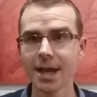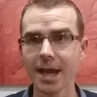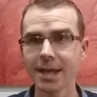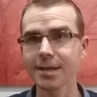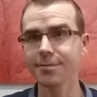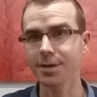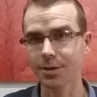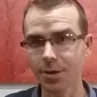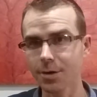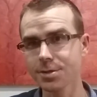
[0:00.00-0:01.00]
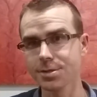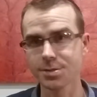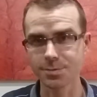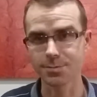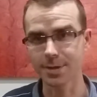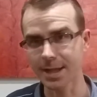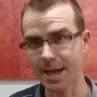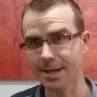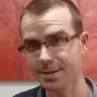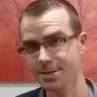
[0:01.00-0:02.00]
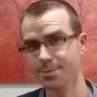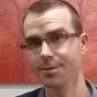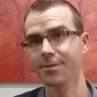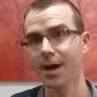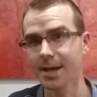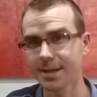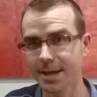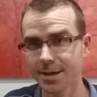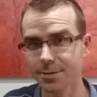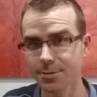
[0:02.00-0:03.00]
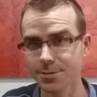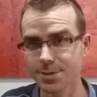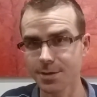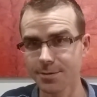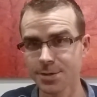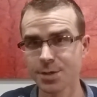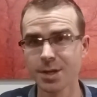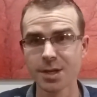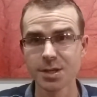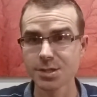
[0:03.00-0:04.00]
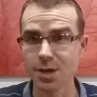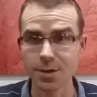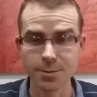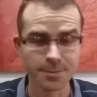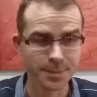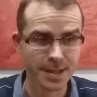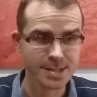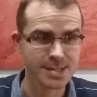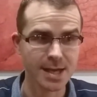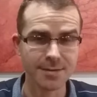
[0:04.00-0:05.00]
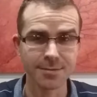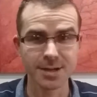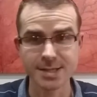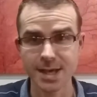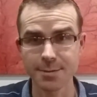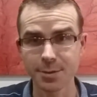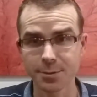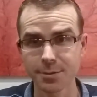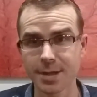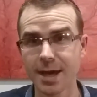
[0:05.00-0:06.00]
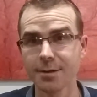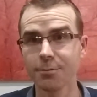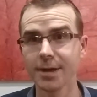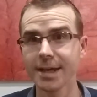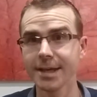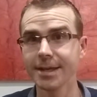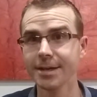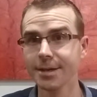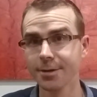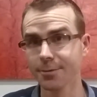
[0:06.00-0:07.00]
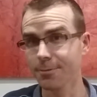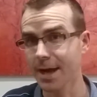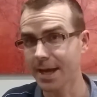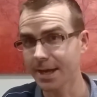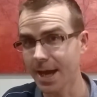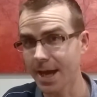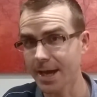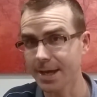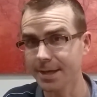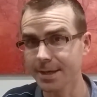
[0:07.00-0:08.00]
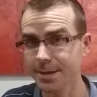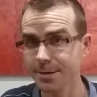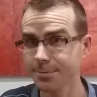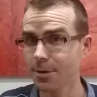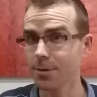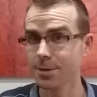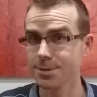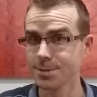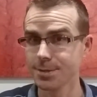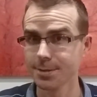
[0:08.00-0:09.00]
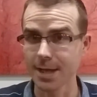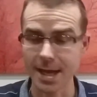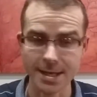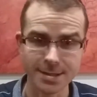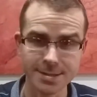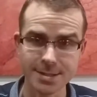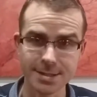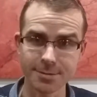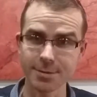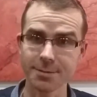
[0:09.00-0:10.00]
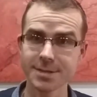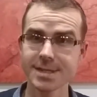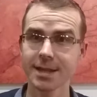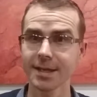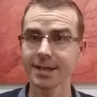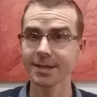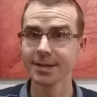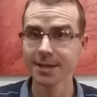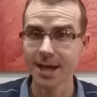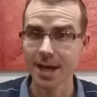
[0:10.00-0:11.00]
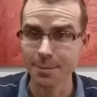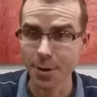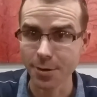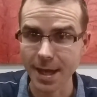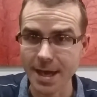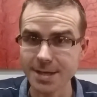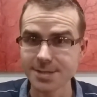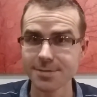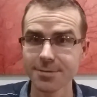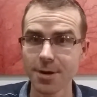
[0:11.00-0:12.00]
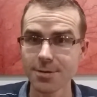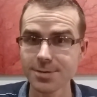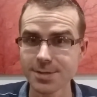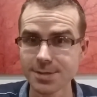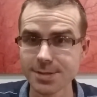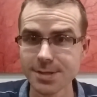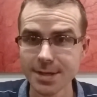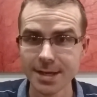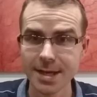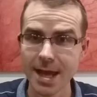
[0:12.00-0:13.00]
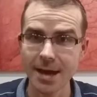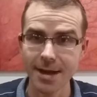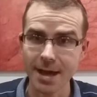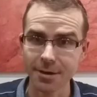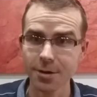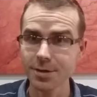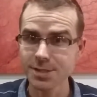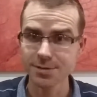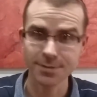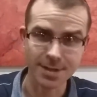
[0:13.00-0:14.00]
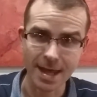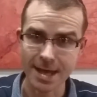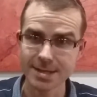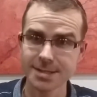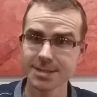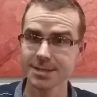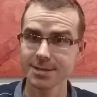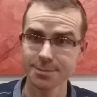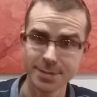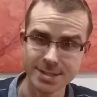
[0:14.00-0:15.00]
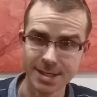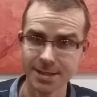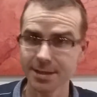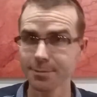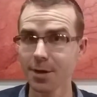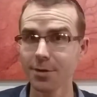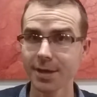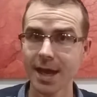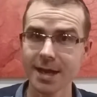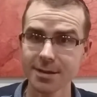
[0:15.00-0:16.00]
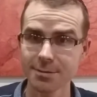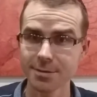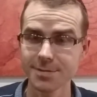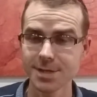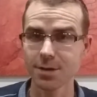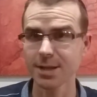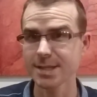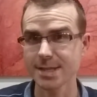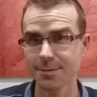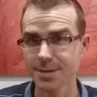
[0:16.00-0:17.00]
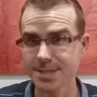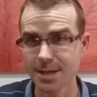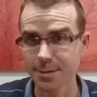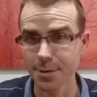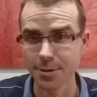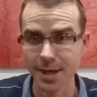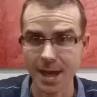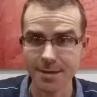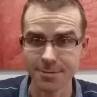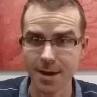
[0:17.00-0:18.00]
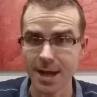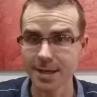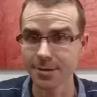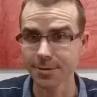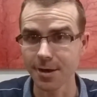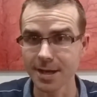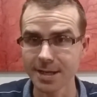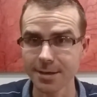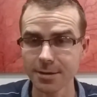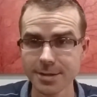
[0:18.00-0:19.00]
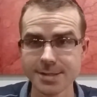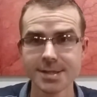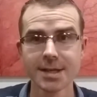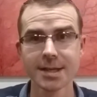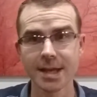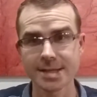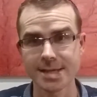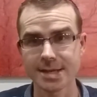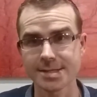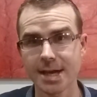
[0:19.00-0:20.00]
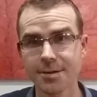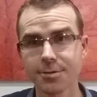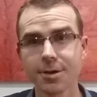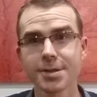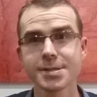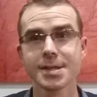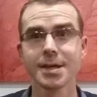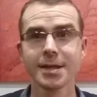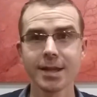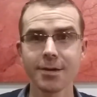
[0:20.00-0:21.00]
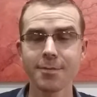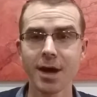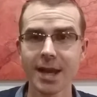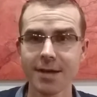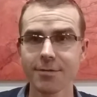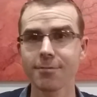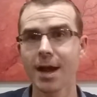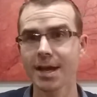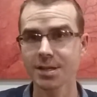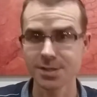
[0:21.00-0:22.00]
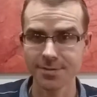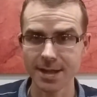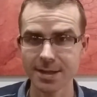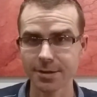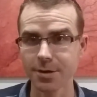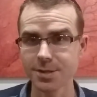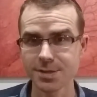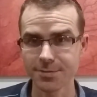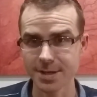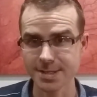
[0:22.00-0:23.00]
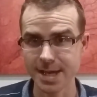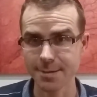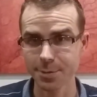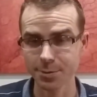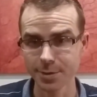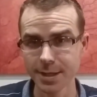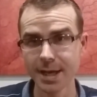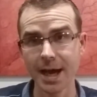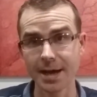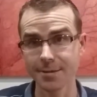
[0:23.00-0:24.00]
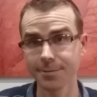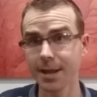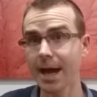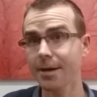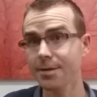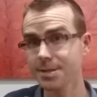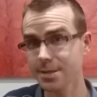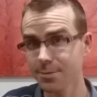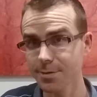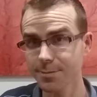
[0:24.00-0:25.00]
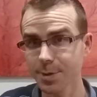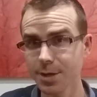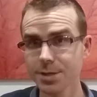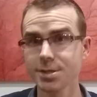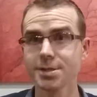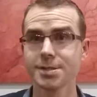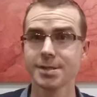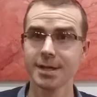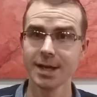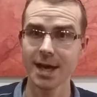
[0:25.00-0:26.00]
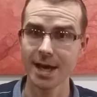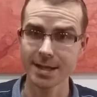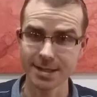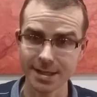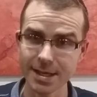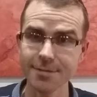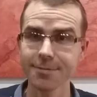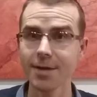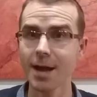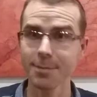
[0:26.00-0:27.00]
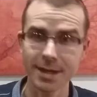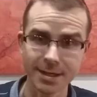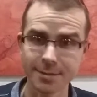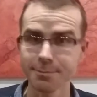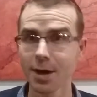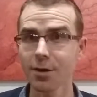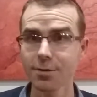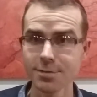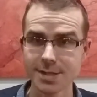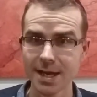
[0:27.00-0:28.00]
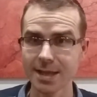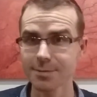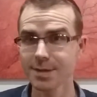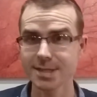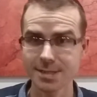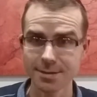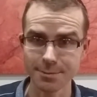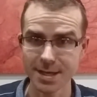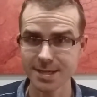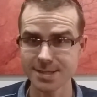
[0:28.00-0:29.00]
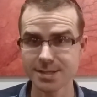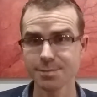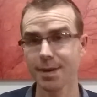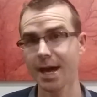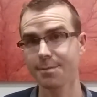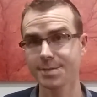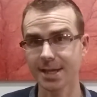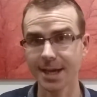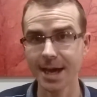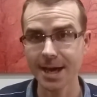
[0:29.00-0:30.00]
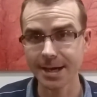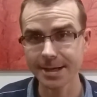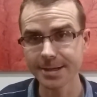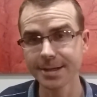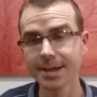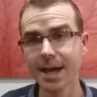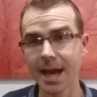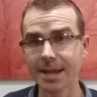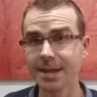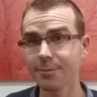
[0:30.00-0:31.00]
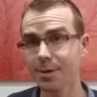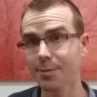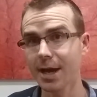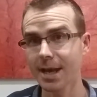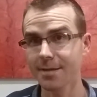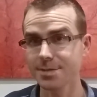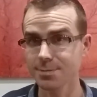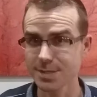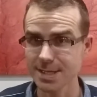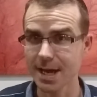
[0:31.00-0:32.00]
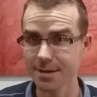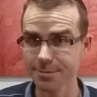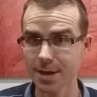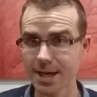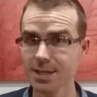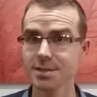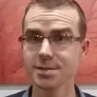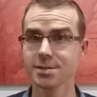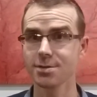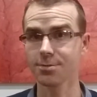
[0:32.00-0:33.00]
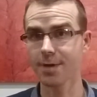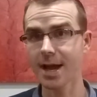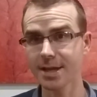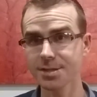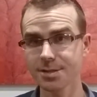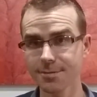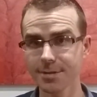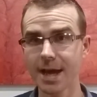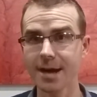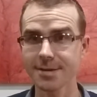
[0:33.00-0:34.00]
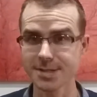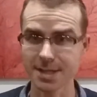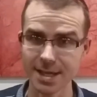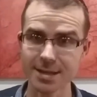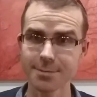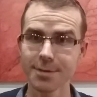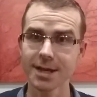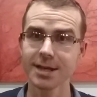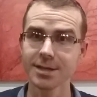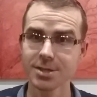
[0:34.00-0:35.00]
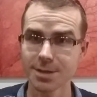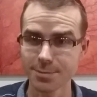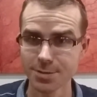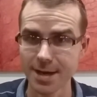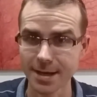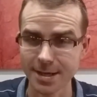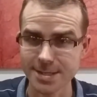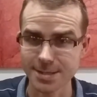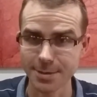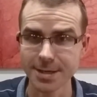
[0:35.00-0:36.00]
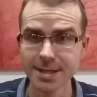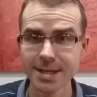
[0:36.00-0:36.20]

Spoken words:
any of the costs related to providing that good or service. So let's say, for example, that we ran a florist and we were selling bouquets of roses. Now our costs for that particular bouquet that we've sold, let's say we sell a bouquet for $80 or $90, that's our sale cost. And we might have a range of other costs, for example, the flowers that we've purchased, the gift wrapping and bows and other bits and pieces, perhaps a card, and then we might have some staff wages to arrange the flowers and get them ready to ship to our customer.